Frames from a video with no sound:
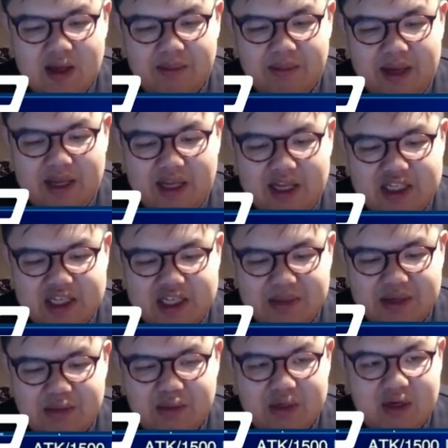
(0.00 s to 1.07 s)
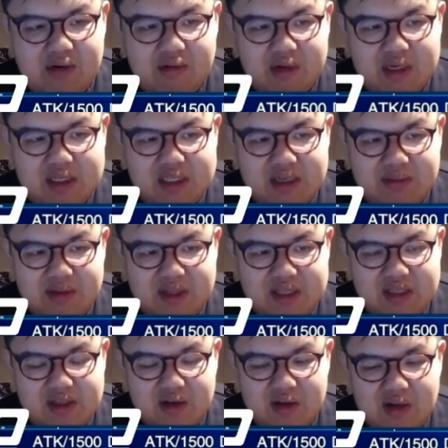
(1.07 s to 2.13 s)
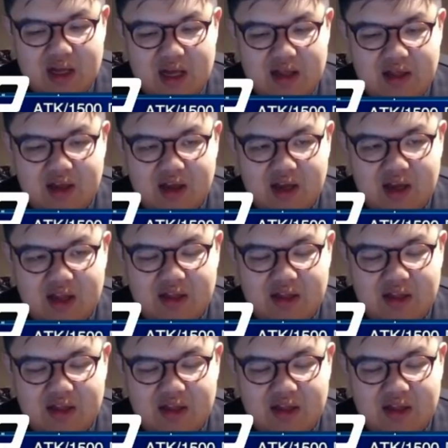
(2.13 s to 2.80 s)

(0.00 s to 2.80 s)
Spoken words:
By hedge, I mean we don't want to summon the solar. I think.